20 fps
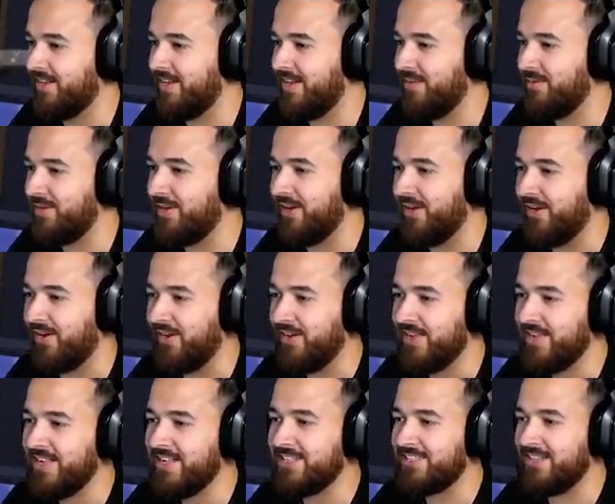Here we go.
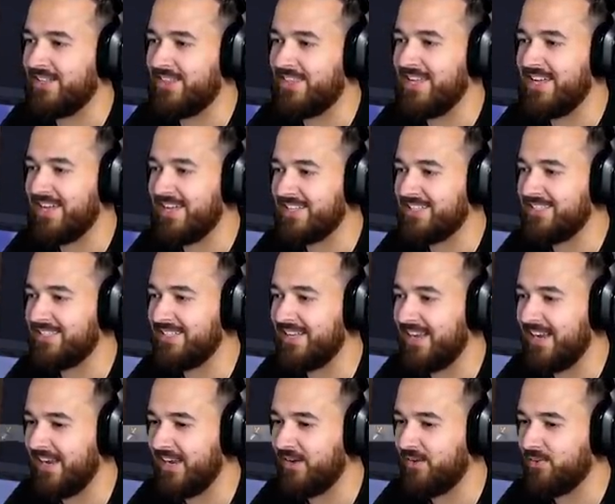So this is
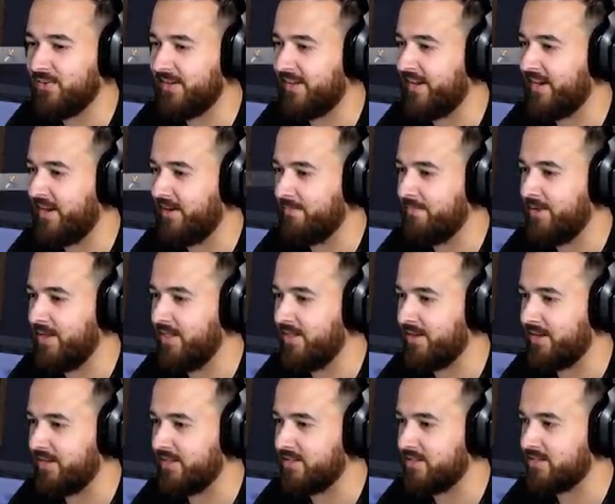how we get our
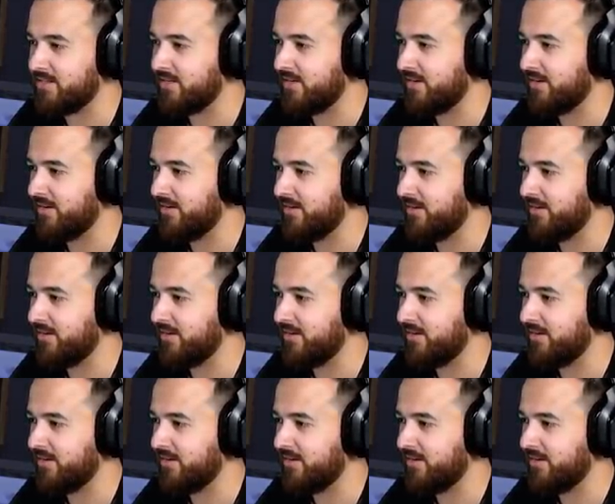millions.